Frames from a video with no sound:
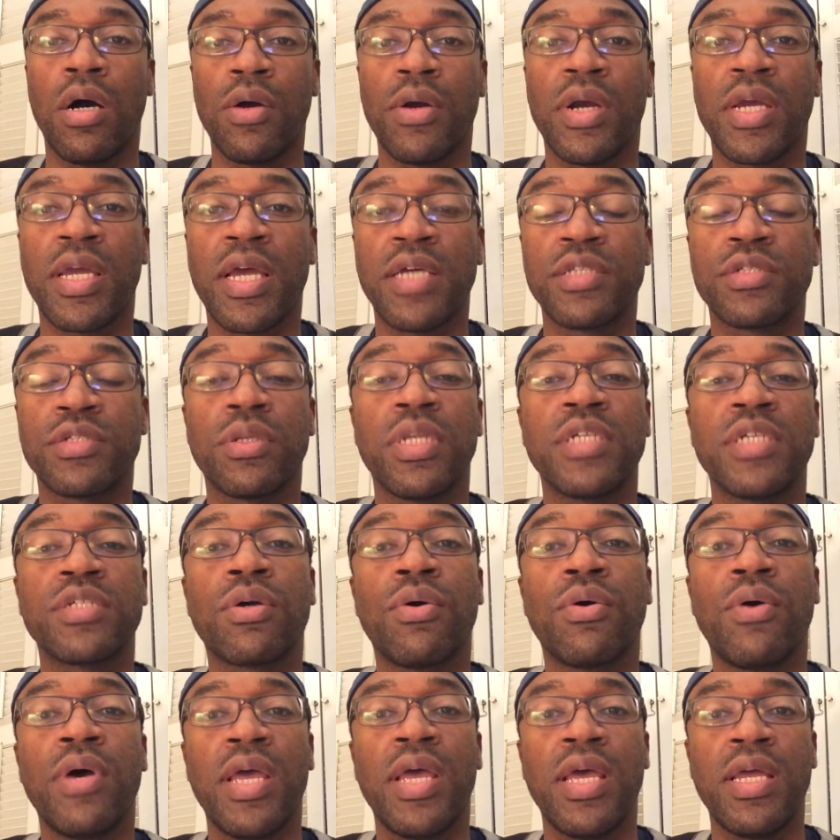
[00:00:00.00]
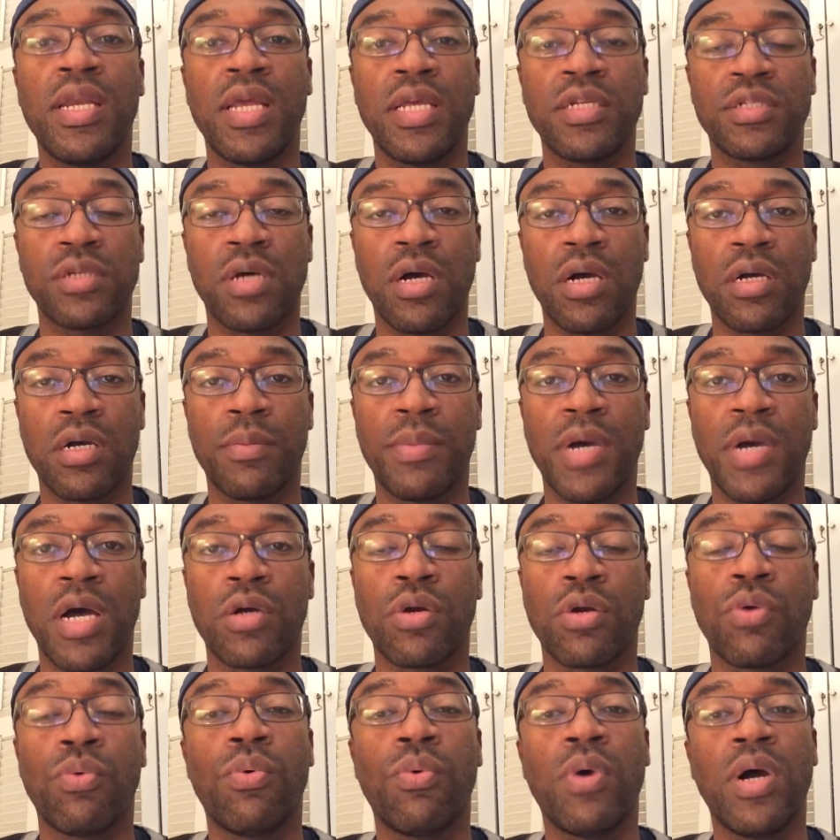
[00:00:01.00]
Alright guys, so let's go ahead and talk
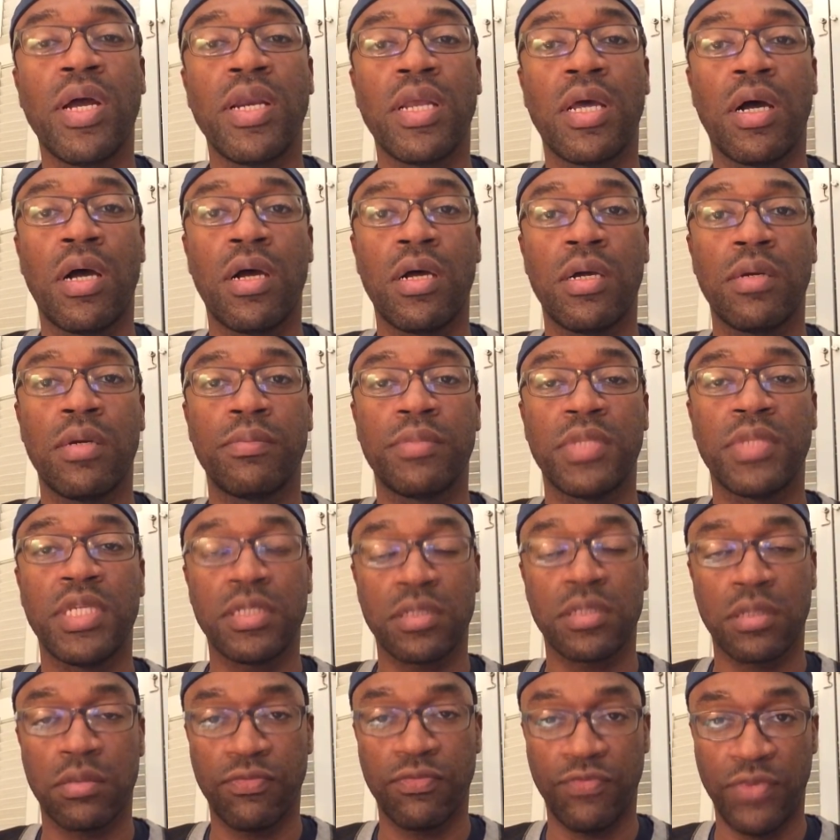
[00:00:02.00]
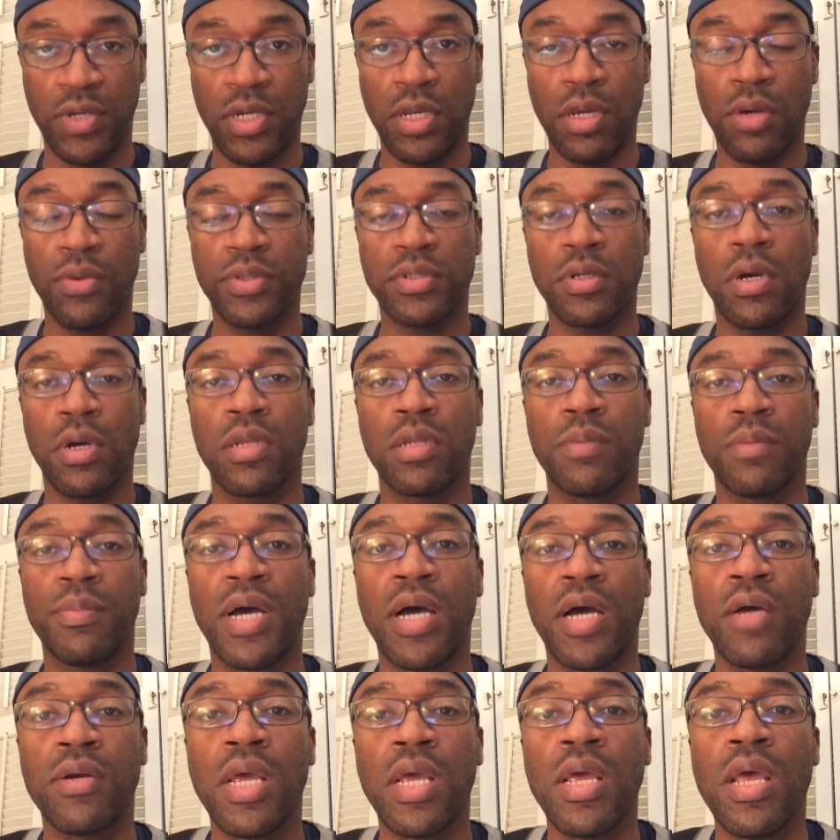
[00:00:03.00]
about what um, this video is all
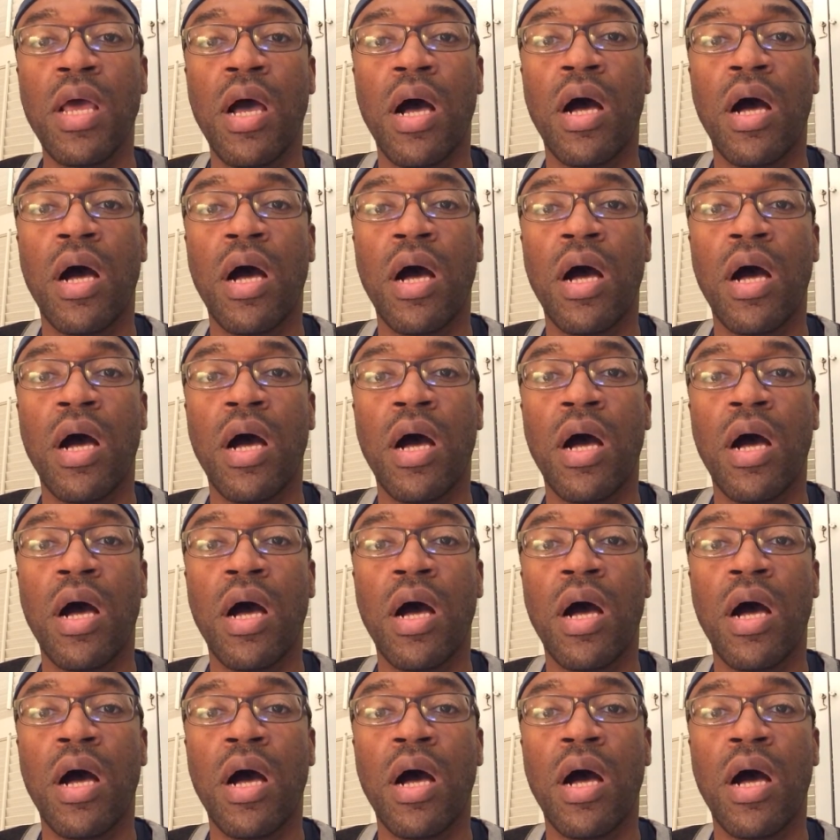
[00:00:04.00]
about.